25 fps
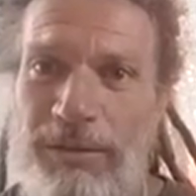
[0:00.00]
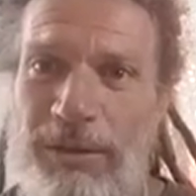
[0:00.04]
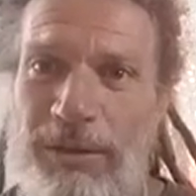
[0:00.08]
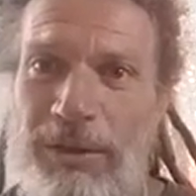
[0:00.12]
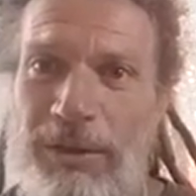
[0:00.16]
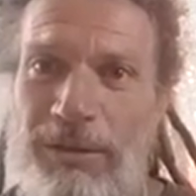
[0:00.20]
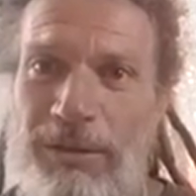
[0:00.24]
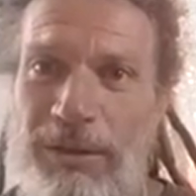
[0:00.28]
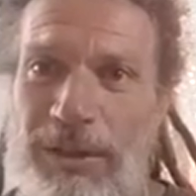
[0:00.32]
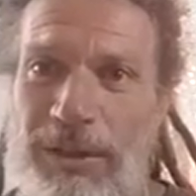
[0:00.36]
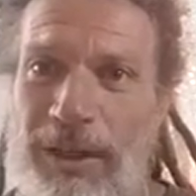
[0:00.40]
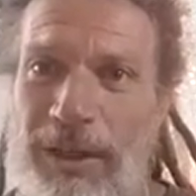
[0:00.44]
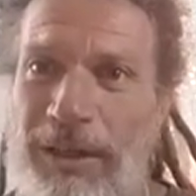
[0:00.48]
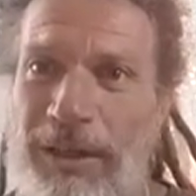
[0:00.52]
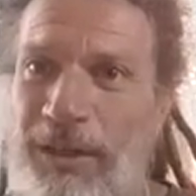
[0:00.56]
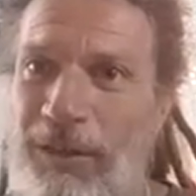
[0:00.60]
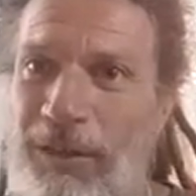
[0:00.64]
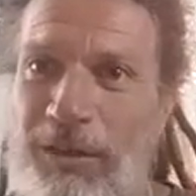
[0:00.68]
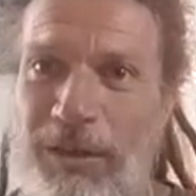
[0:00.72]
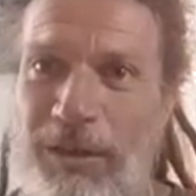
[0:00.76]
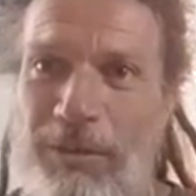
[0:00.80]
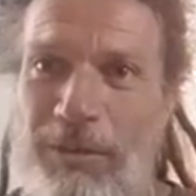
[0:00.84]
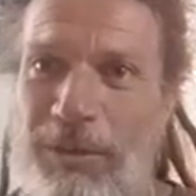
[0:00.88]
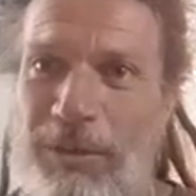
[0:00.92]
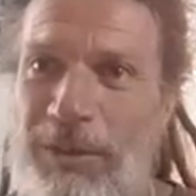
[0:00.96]
She was like,
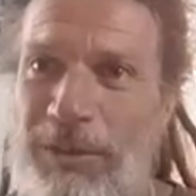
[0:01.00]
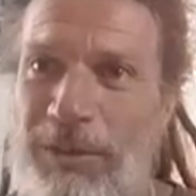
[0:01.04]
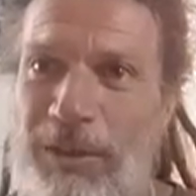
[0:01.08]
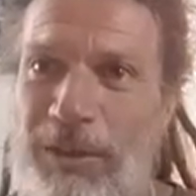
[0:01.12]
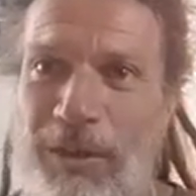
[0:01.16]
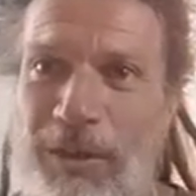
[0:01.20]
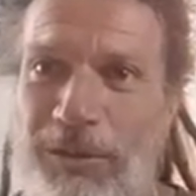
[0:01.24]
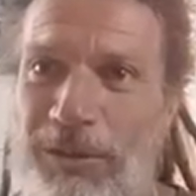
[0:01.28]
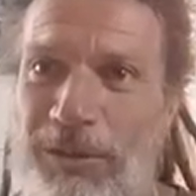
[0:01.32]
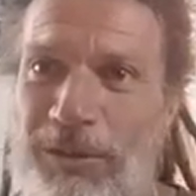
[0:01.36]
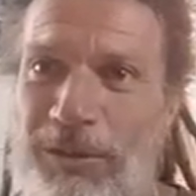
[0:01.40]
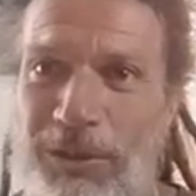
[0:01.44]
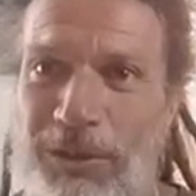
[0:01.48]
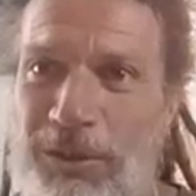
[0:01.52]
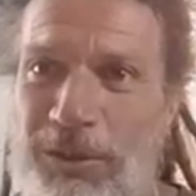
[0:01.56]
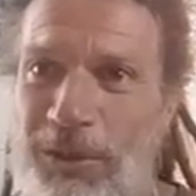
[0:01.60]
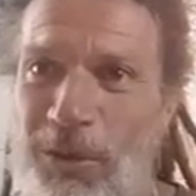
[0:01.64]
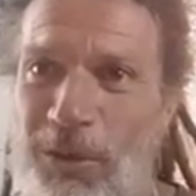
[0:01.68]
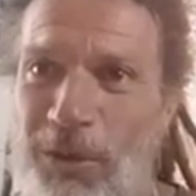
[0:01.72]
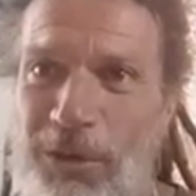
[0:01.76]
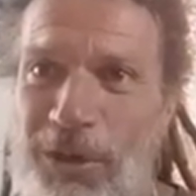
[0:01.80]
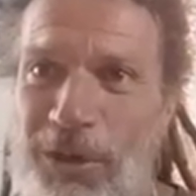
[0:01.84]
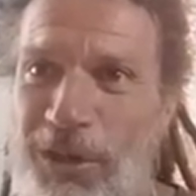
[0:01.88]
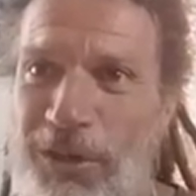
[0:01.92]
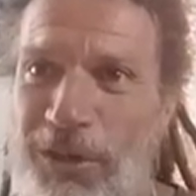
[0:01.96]
your results are
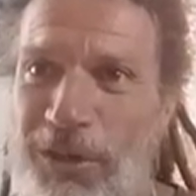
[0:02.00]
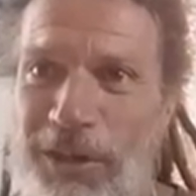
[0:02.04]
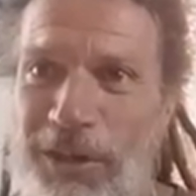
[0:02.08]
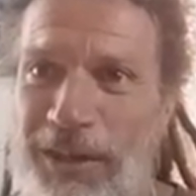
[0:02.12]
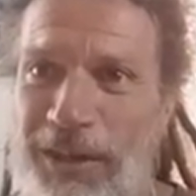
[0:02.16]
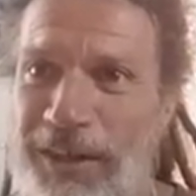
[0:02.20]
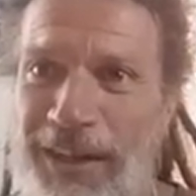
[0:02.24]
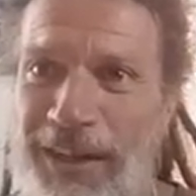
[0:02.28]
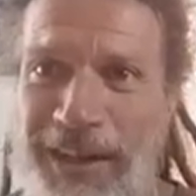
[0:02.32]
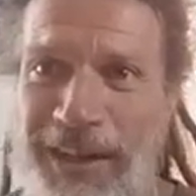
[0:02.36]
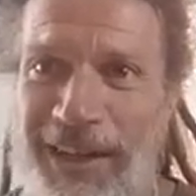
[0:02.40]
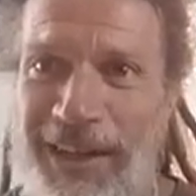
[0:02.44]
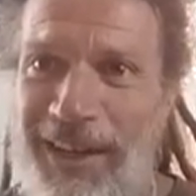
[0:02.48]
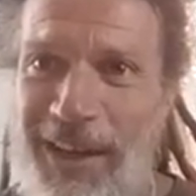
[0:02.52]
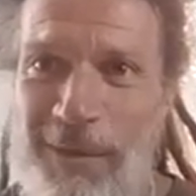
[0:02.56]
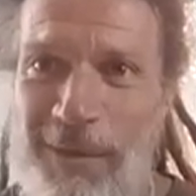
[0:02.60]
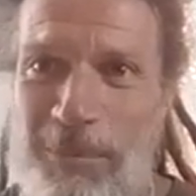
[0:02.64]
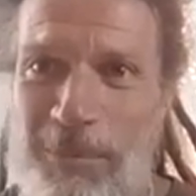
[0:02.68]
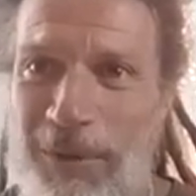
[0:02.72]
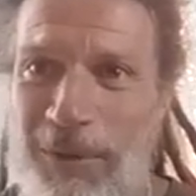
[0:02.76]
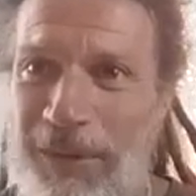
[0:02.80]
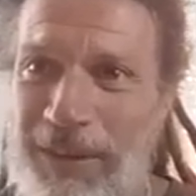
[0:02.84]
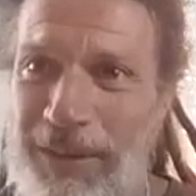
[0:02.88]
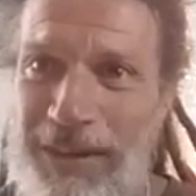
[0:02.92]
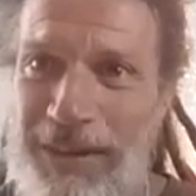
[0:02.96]
so good. I can't
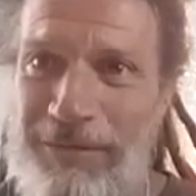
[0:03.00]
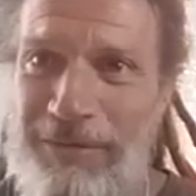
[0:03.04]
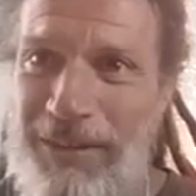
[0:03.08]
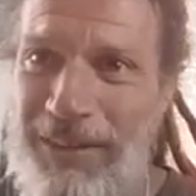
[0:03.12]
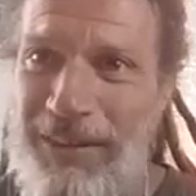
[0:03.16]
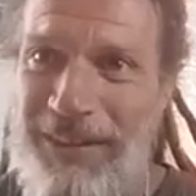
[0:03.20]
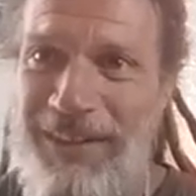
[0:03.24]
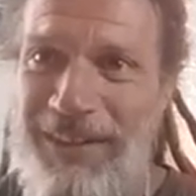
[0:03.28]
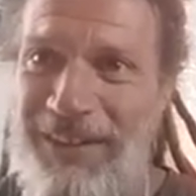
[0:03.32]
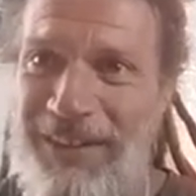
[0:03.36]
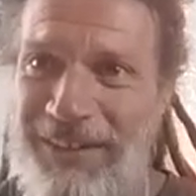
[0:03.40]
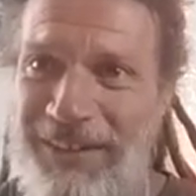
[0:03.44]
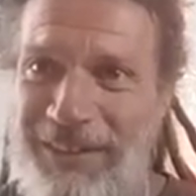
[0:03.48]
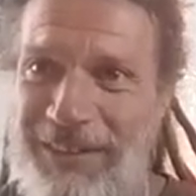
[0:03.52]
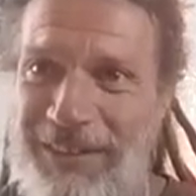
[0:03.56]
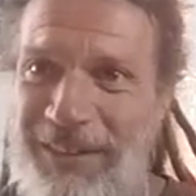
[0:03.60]
believe it. And